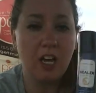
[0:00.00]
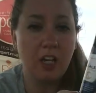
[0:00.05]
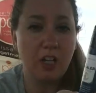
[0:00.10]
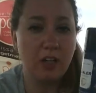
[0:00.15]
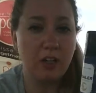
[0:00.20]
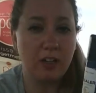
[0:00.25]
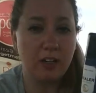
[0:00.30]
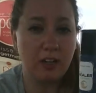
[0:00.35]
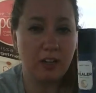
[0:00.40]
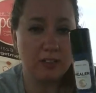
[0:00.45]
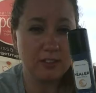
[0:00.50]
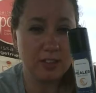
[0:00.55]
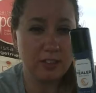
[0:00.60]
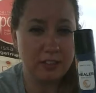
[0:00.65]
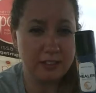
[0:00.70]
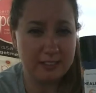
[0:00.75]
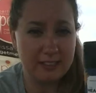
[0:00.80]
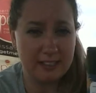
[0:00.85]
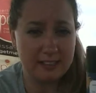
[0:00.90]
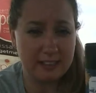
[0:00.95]
You can also
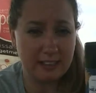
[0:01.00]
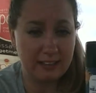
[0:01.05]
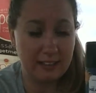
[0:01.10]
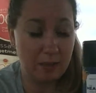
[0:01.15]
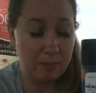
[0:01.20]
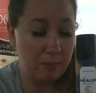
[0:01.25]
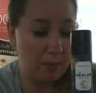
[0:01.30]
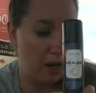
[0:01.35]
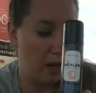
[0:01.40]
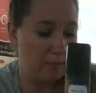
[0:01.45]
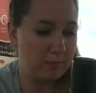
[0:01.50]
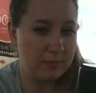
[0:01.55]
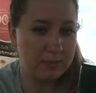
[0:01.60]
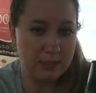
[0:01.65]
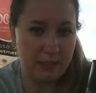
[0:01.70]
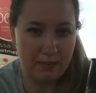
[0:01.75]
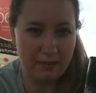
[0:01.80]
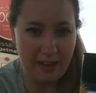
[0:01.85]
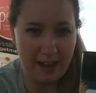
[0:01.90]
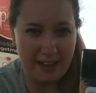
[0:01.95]
use it as a lip balm.
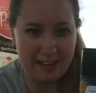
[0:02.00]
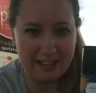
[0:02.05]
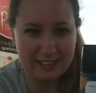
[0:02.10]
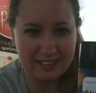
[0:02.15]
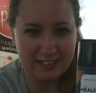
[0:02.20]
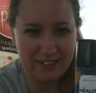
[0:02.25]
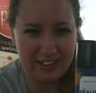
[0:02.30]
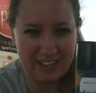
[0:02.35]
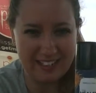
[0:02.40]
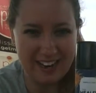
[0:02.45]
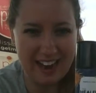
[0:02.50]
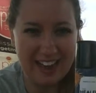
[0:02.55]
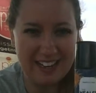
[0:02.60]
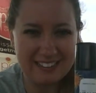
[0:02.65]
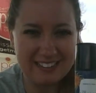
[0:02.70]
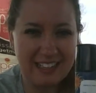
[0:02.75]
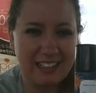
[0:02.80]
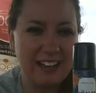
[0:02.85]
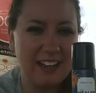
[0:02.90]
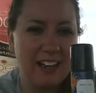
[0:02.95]
So that is
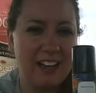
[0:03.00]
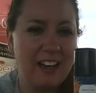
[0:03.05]
fantastic.